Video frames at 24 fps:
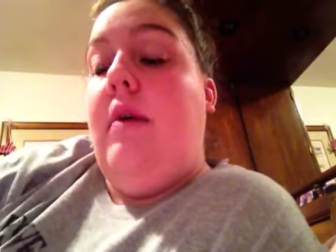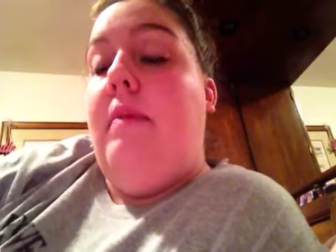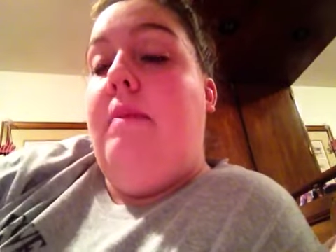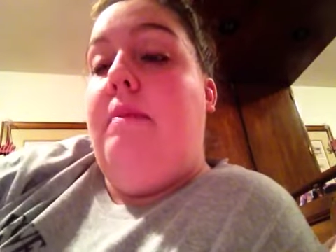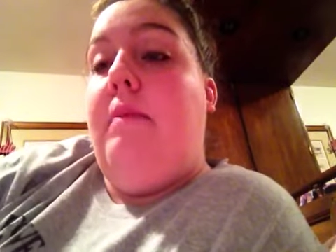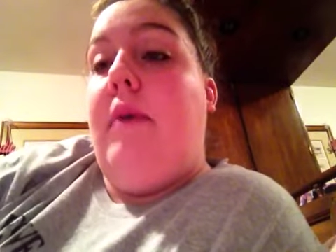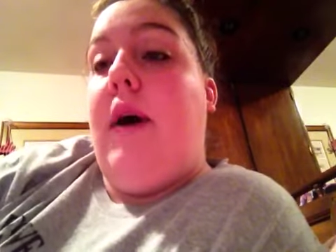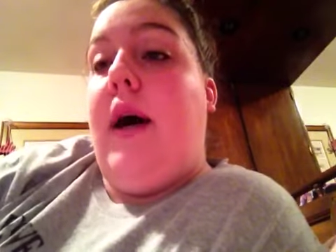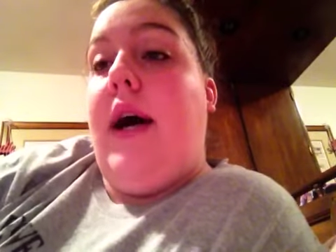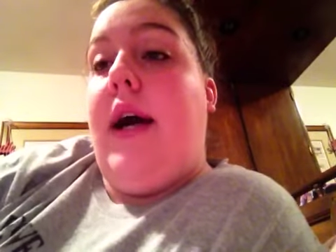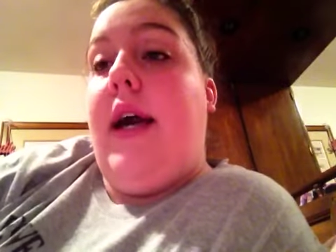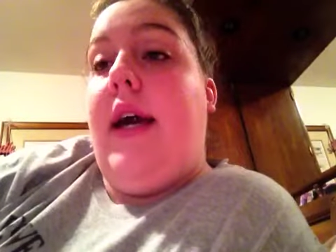
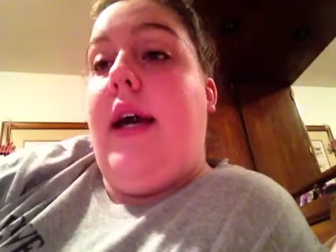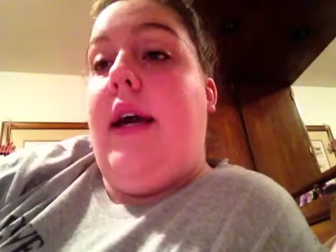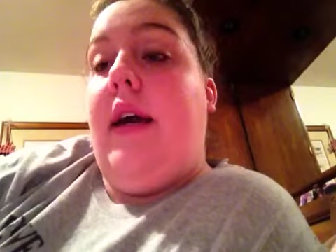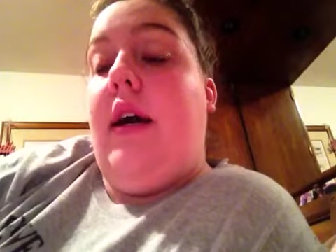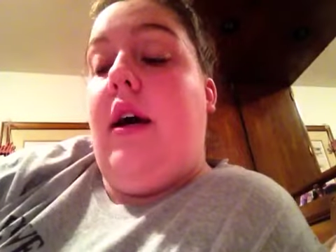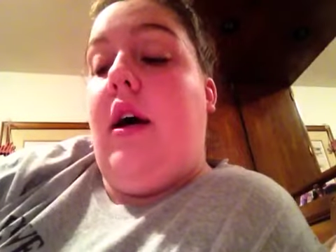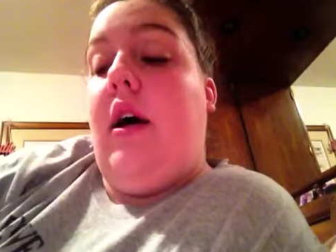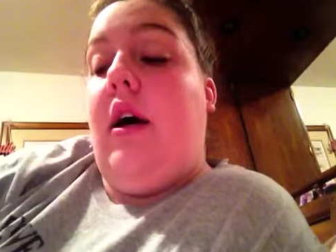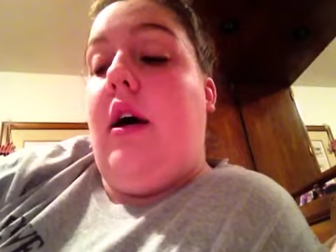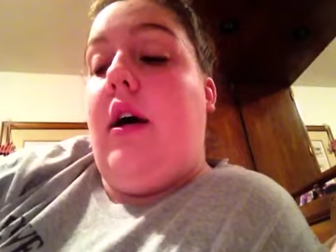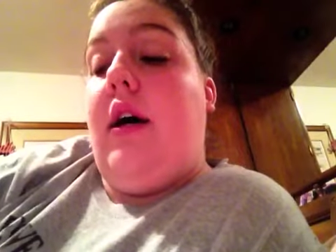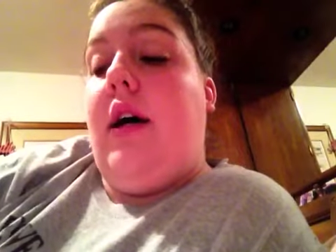my
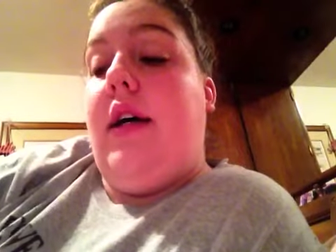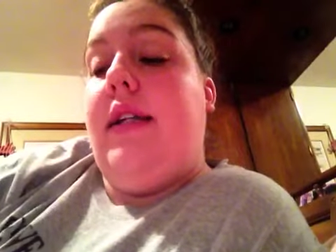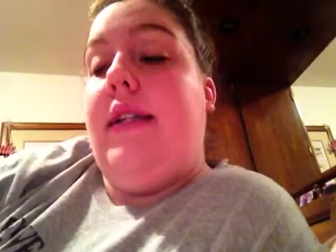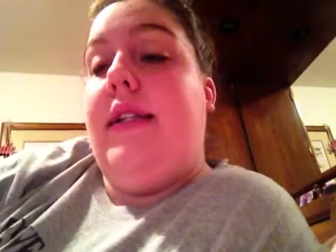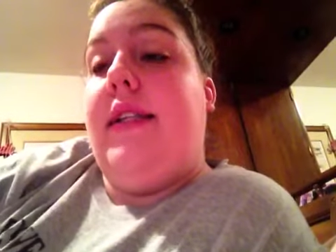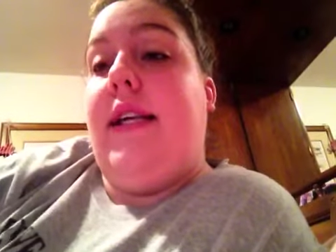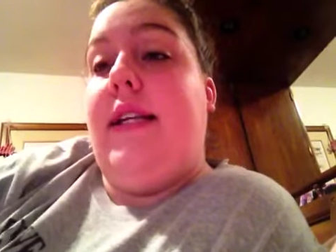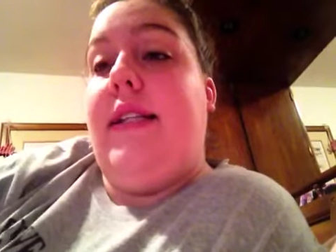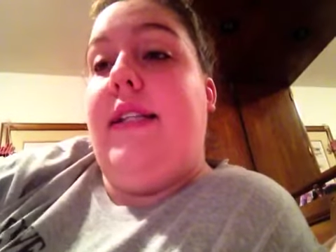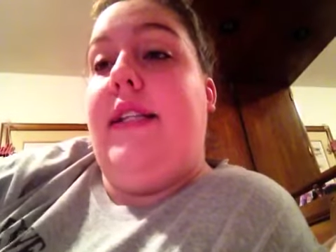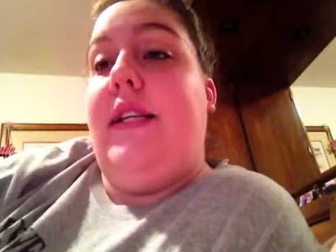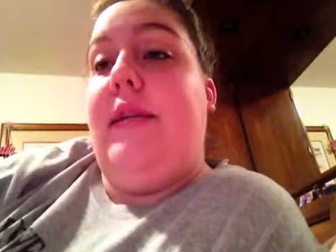
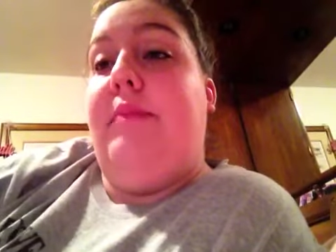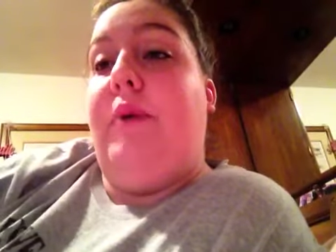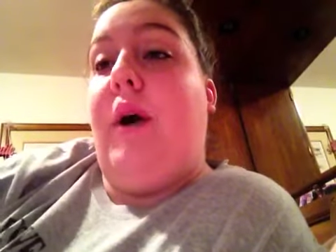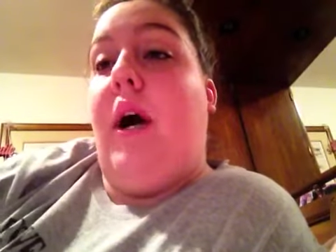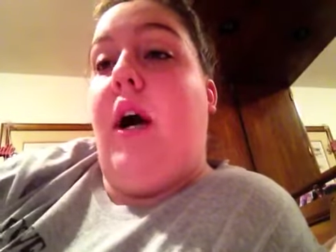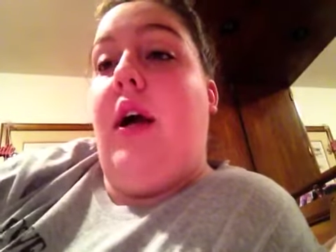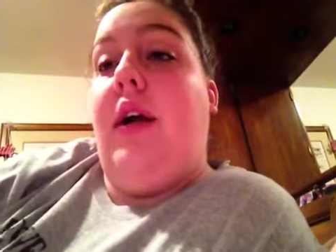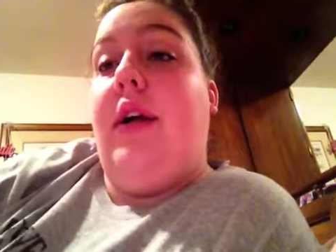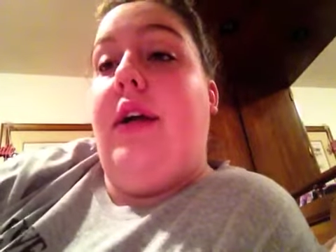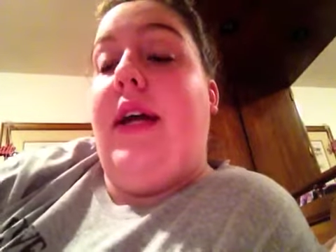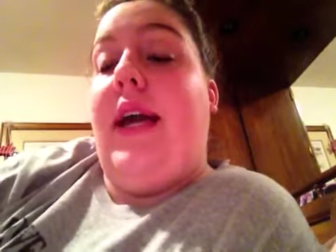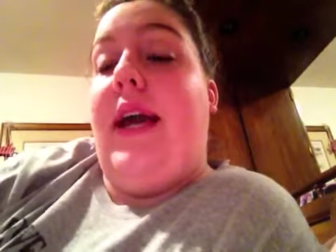Scentsy
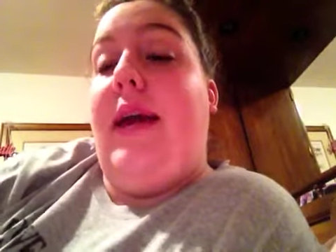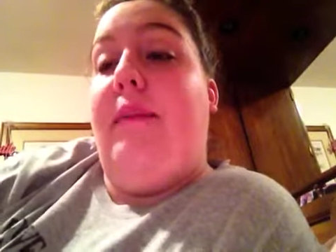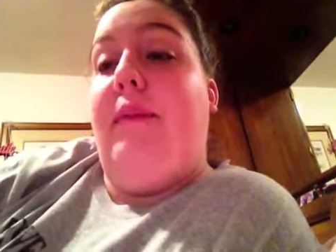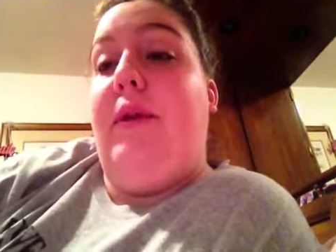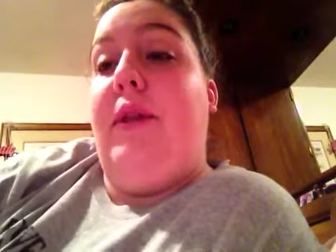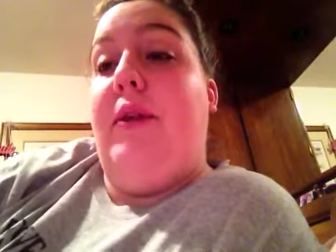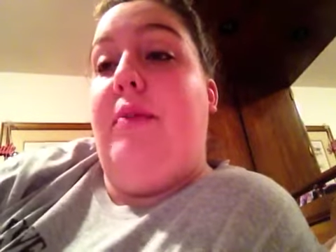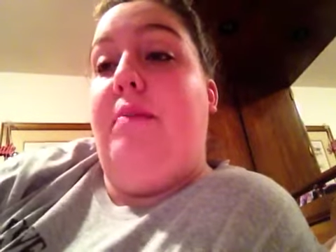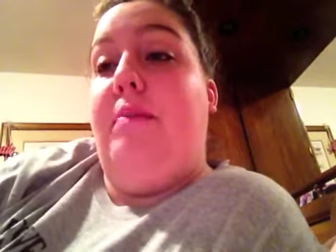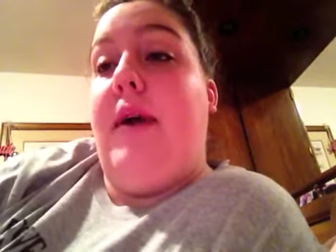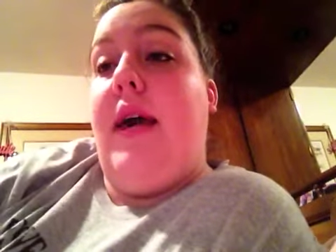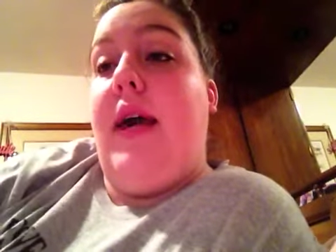bar came
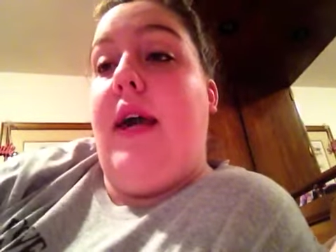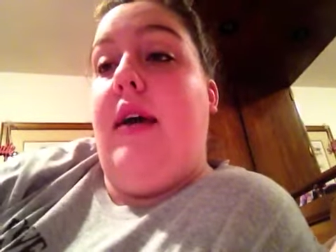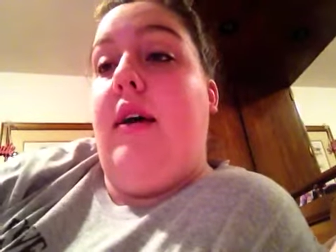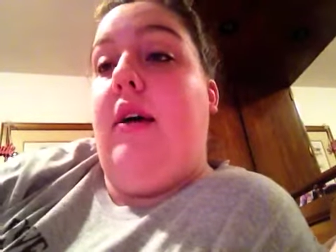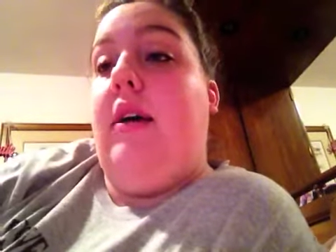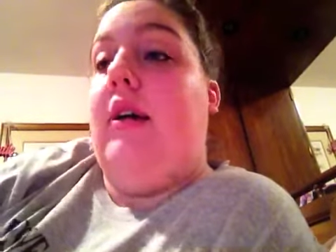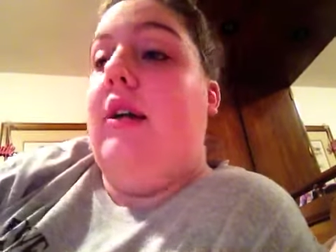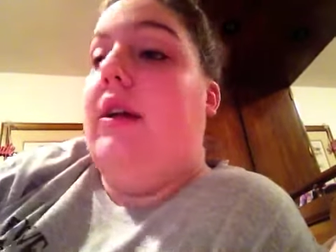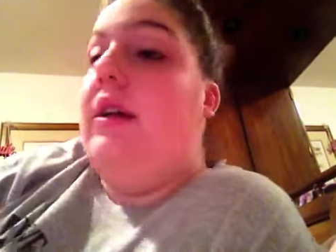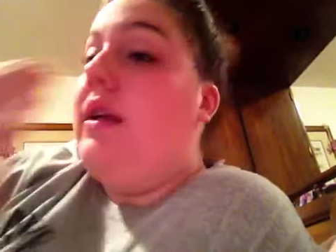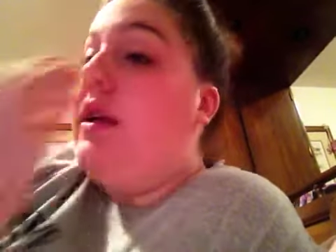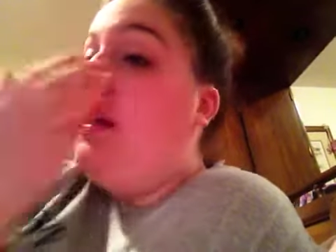in the
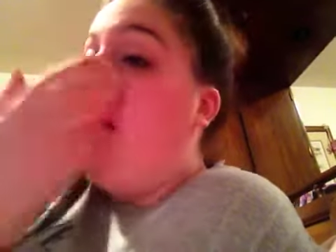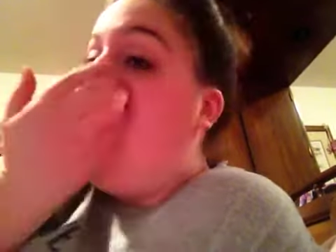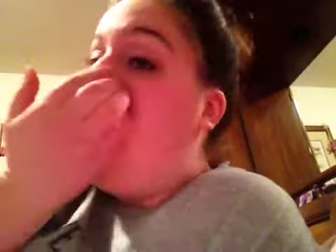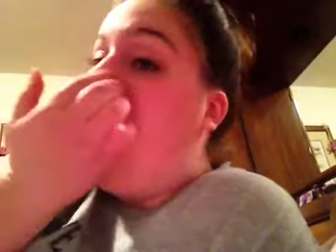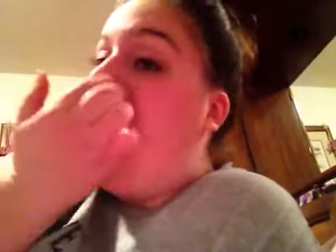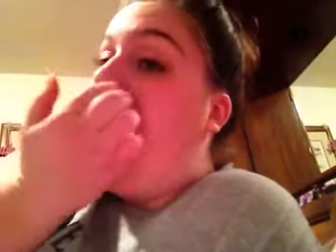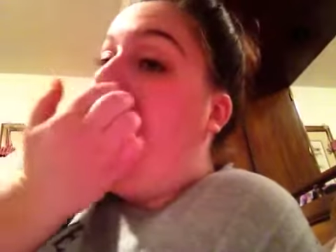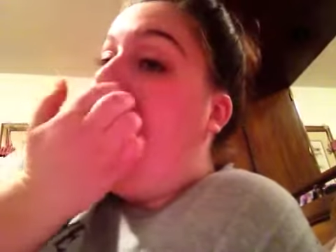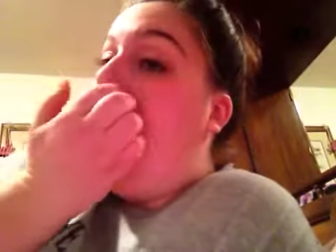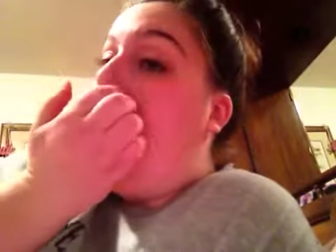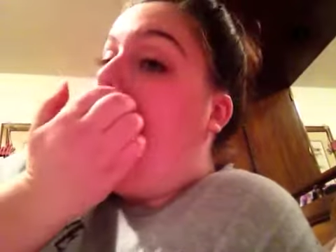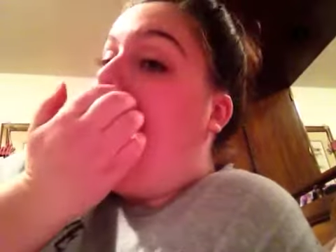mail,
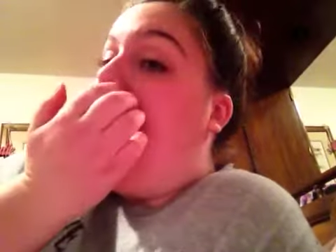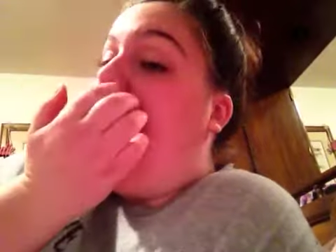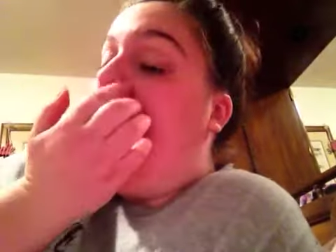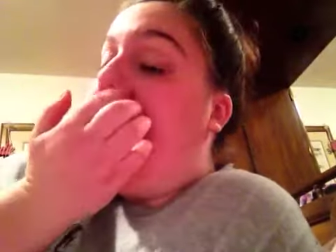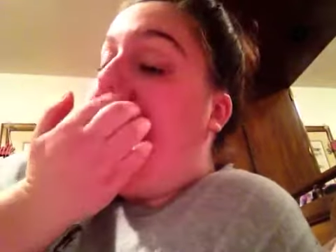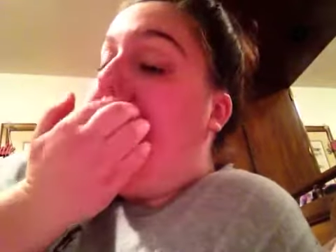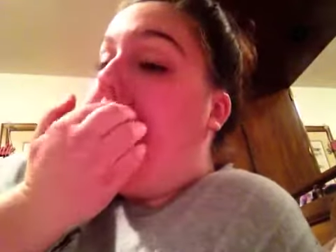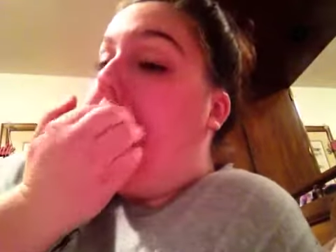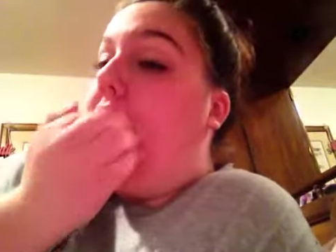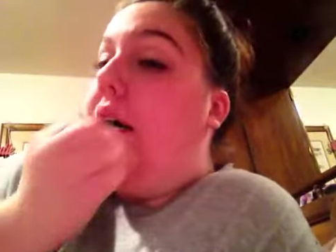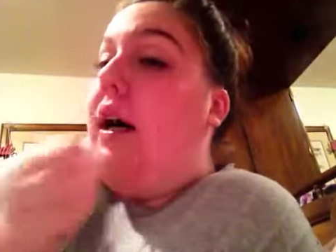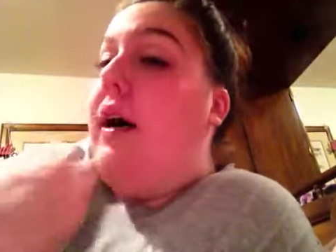
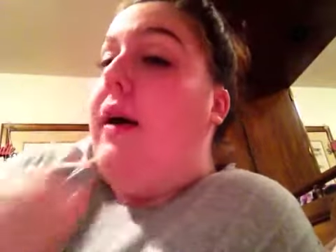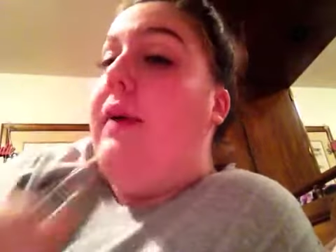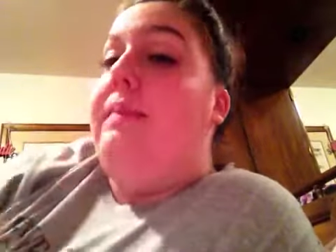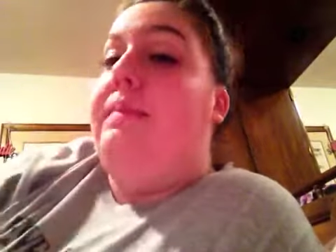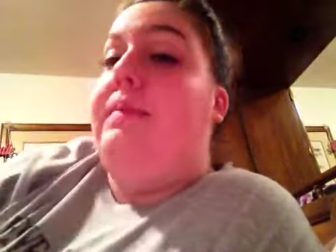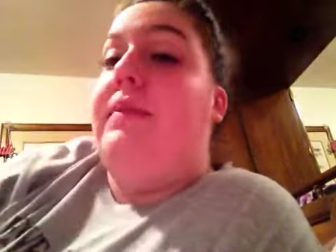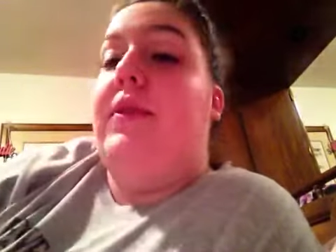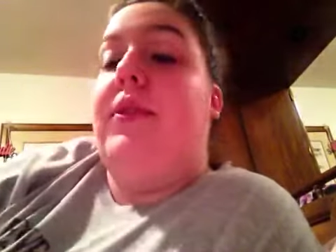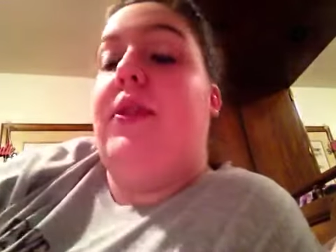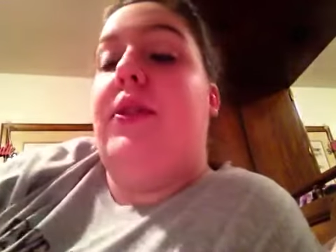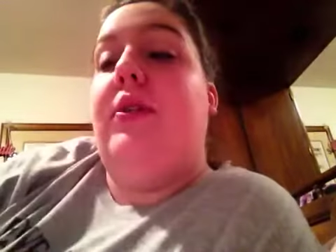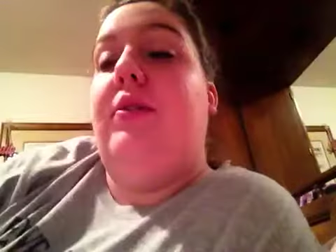and,
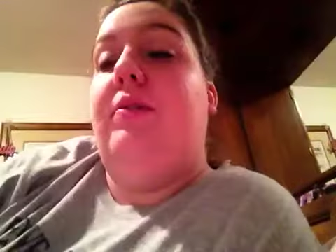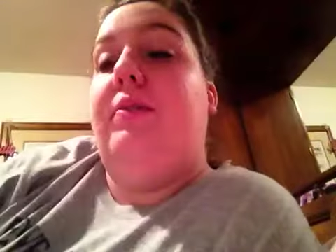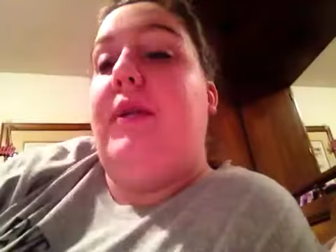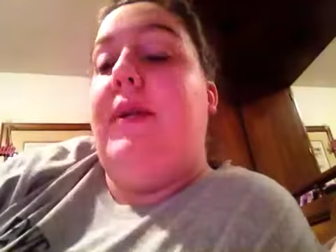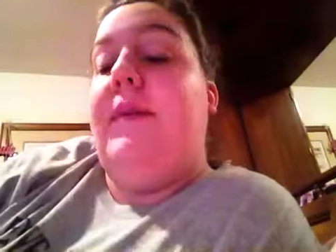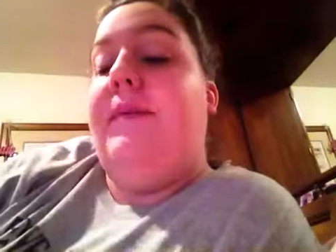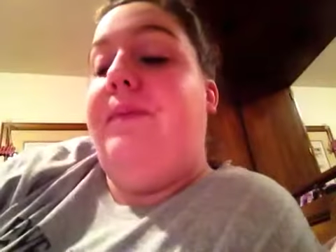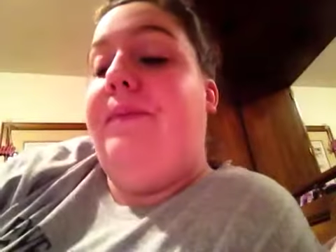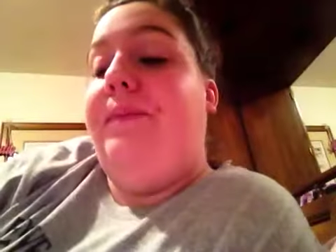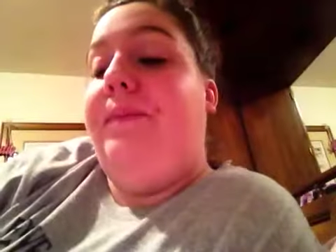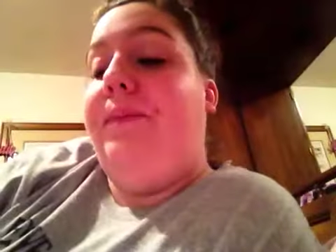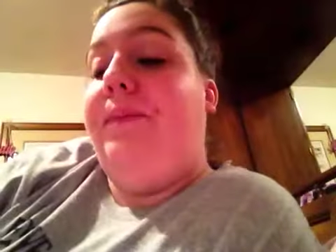and